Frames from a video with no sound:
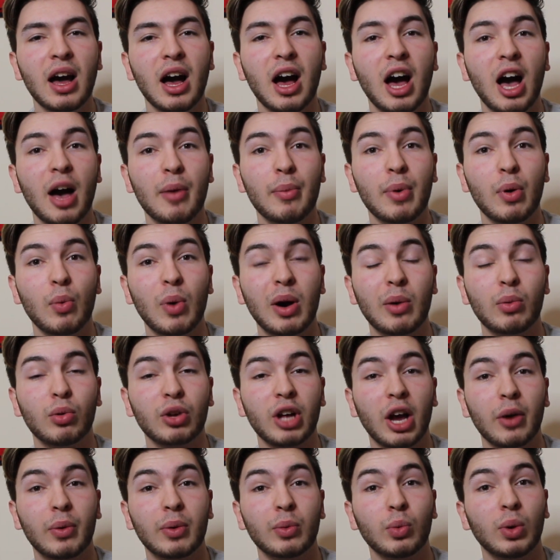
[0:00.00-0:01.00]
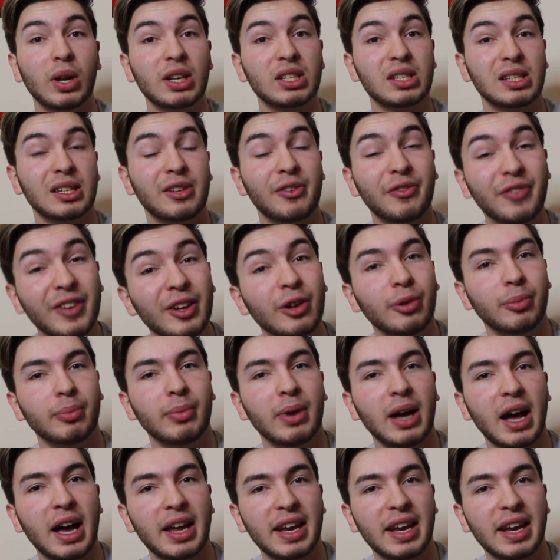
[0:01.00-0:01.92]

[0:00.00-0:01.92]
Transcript: where we'll go and we'll actually film